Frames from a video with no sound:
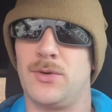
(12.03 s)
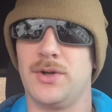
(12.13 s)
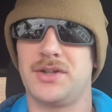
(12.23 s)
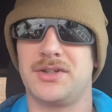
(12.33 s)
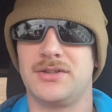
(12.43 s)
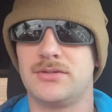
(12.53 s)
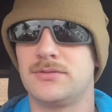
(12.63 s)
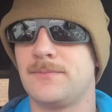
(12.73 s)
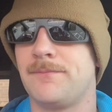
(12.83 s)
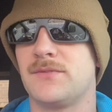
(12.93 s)
work.
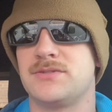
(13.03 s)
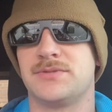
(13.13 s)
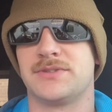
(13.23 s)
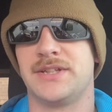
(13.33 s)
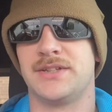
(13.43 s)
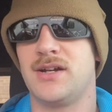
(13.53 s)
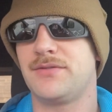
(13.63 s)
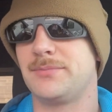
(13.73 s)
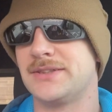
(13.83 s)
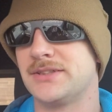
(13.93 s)
I'm just getting
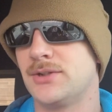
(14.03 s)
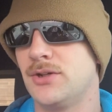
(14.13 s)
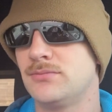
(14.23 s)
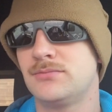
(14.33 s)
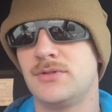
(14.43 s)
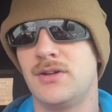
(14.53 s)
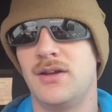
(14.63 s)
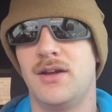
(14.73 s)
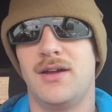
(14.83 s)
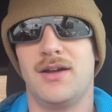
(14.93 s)
off, about to go home,
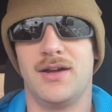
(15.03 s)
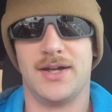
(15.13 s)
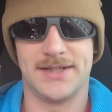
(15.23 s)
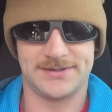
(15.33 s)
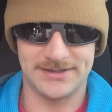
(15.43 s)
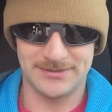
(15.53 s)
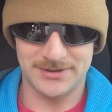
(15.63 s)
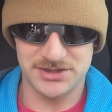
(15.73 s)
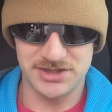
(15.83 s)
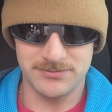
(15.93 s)
sitting in
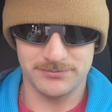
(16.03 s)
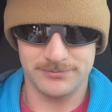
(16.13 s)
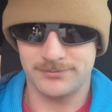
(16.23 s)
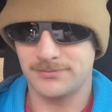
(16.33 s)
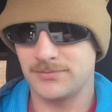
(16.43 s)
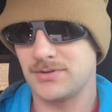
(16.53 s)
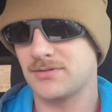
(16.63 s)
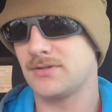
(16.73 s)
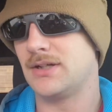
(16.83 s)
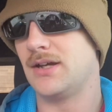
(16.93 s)
my Jeep.
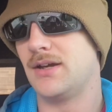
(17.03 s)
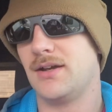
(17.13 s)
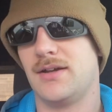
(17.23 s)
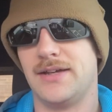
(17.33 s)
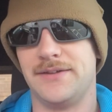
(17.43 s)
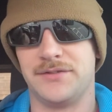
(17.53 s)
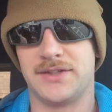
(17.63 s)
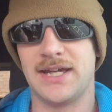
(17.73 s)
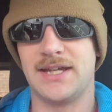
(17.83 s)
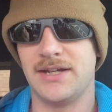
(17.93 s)
If you
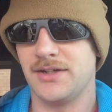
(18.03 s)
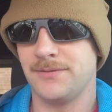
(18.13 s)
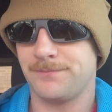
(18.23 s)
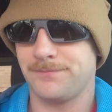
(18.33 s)
can't hear it,